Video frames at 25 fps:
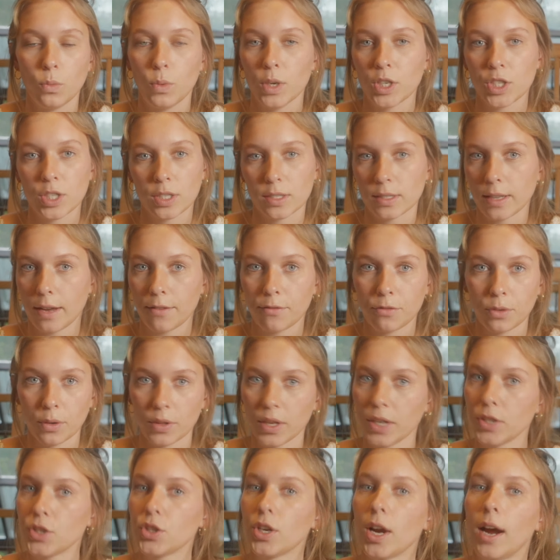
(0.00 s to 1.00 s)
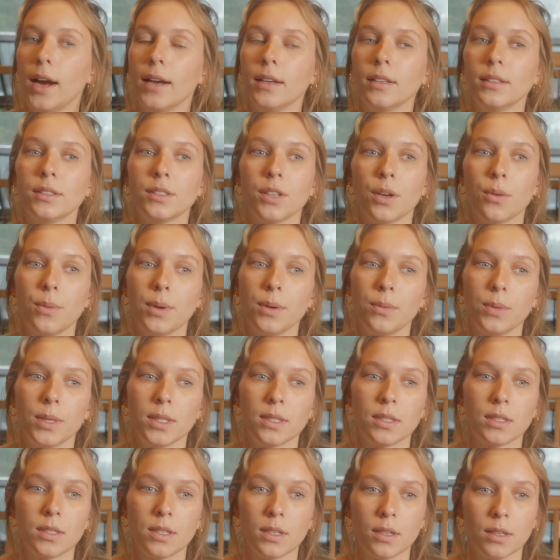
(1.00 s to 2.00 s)
wishes that for their child no one
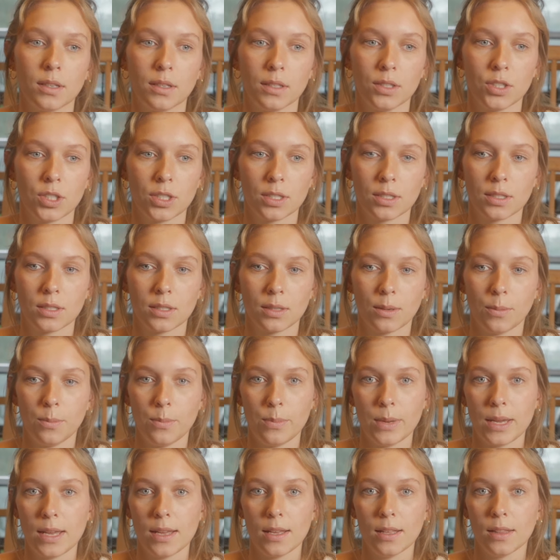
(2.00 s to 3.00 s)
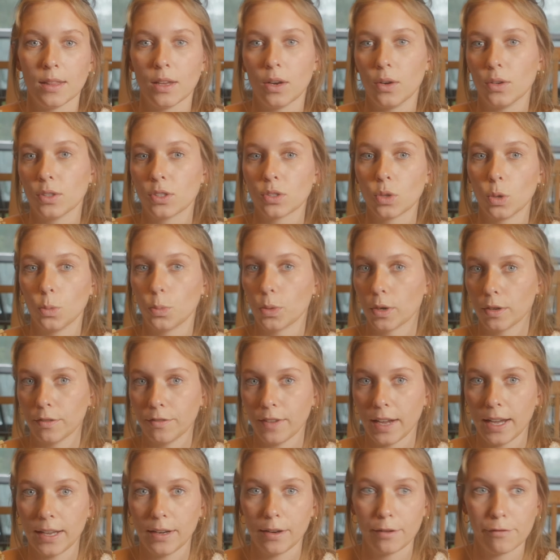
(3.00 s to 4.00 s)
wants to just be the sole
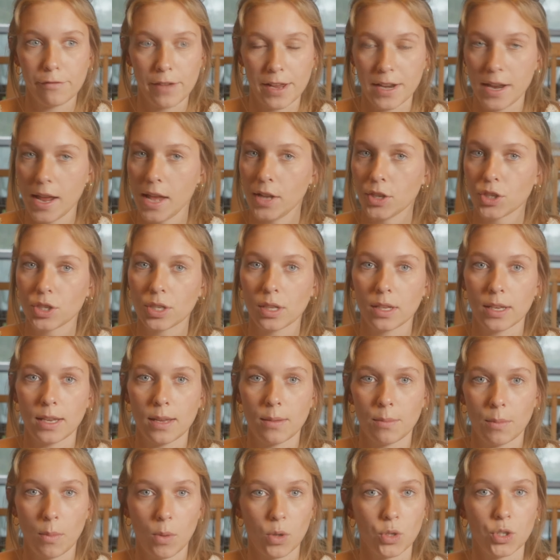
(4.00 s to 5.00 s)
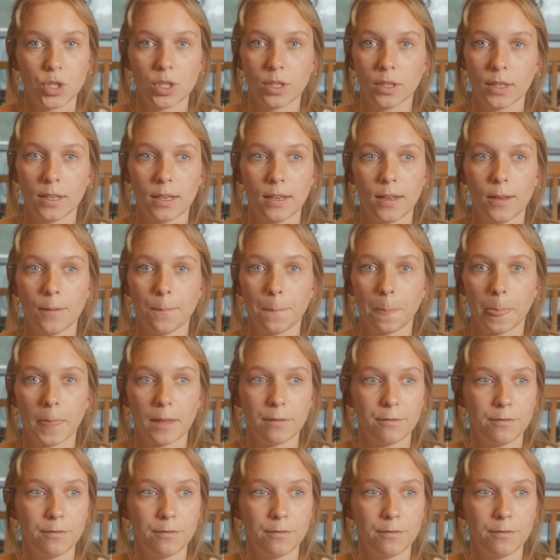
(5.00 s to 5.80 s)
provider financially emotionally